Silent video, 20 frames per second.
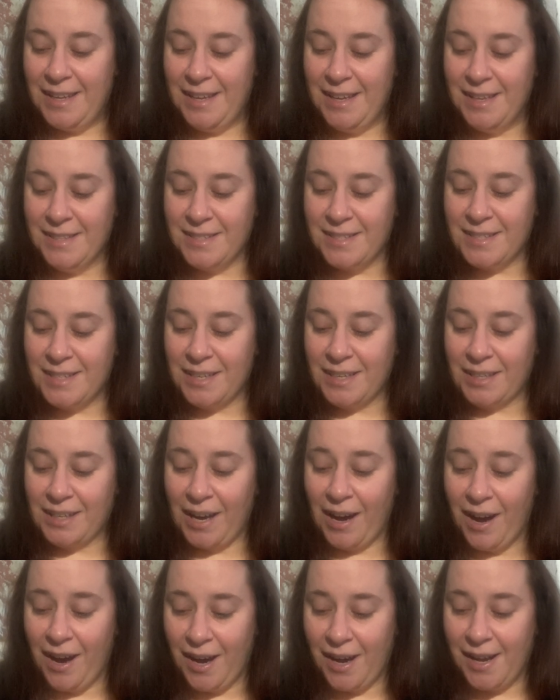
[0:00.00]
It's
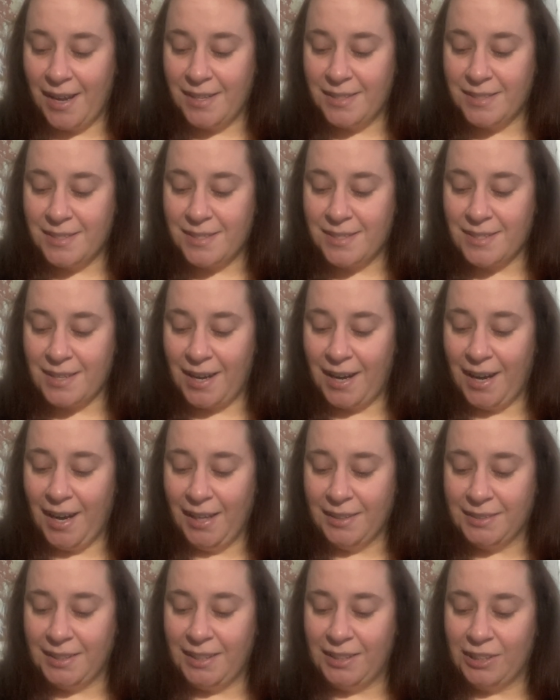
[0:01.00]
God's.
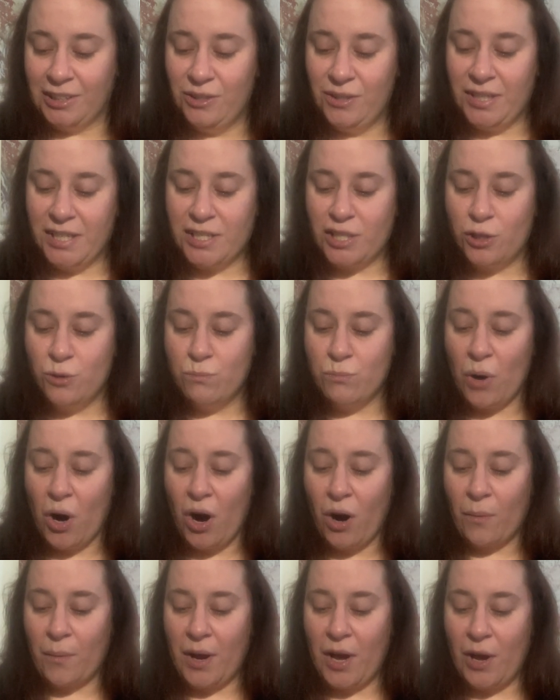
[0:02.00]
Hallelujah.
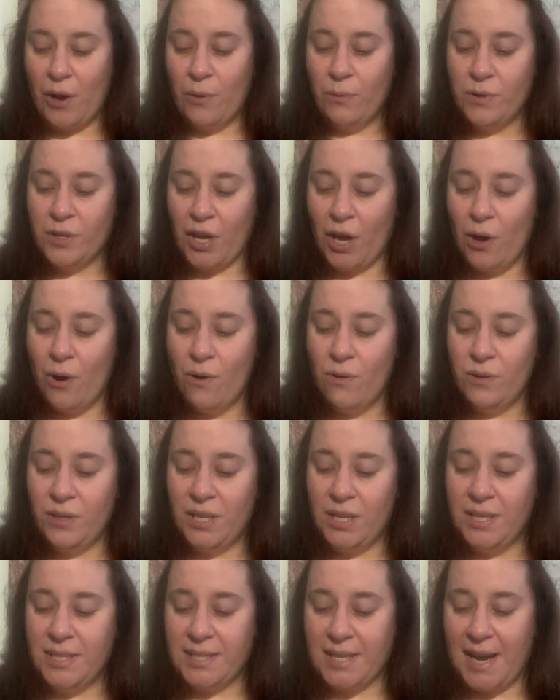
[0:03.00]
Tomorrow go
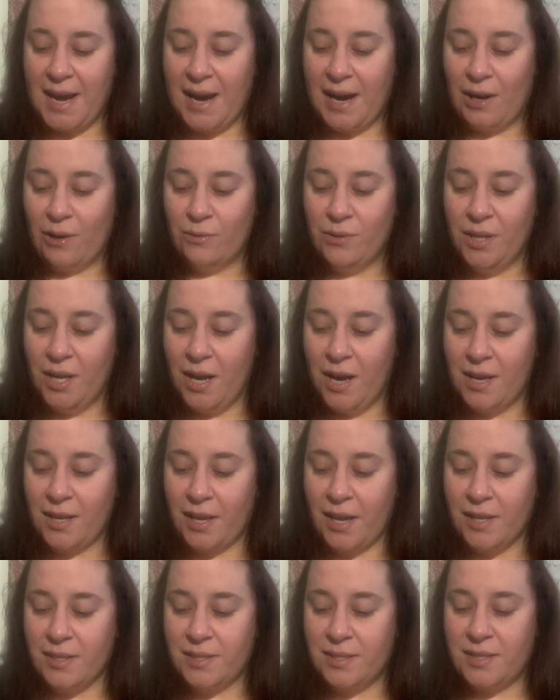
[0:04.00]
ye down
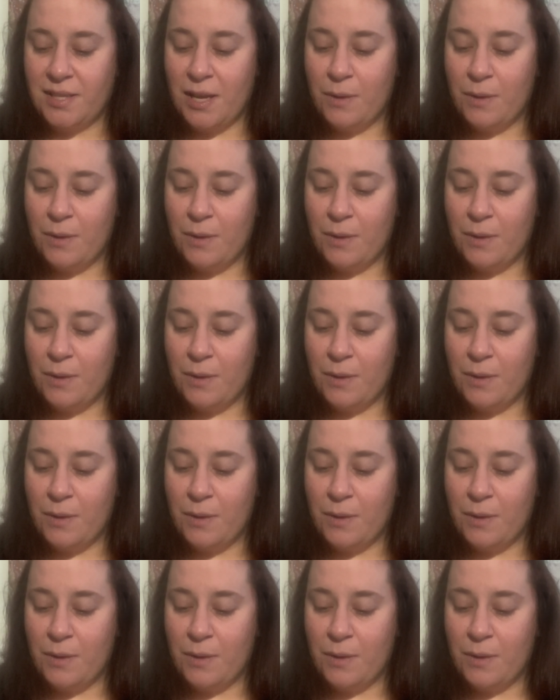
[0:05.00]
against